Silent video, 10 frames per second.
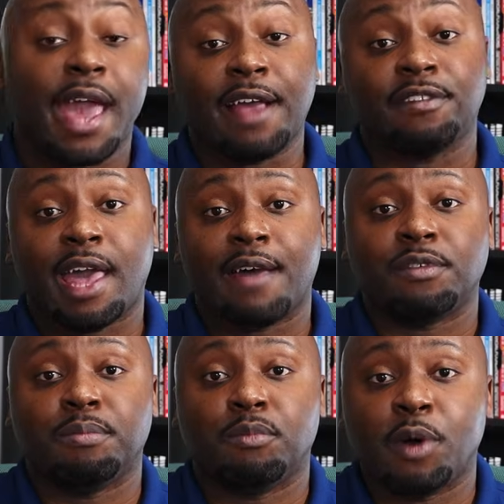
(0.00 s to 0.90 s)
actually have
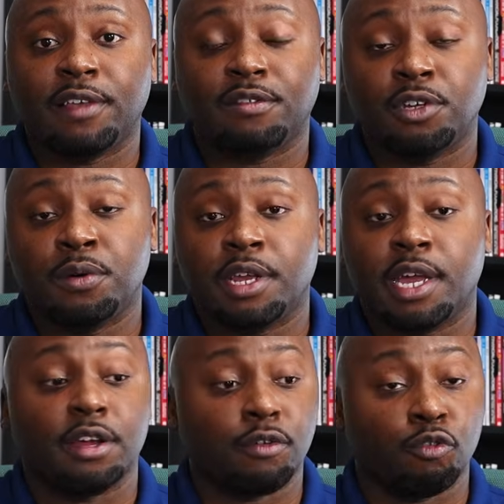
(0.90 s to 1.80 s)
some ways of doing it
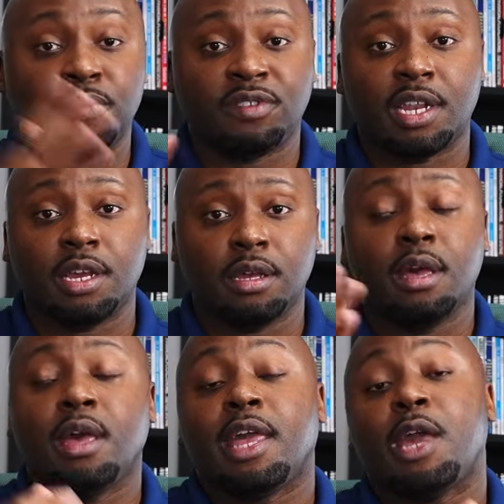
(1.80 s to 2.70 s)
in a group setting,
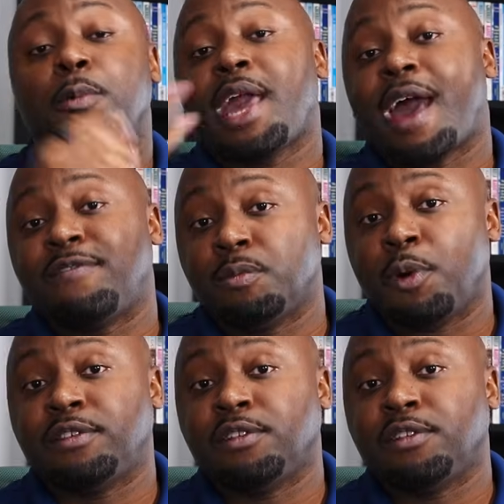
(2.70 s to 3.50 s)
and we have some ways of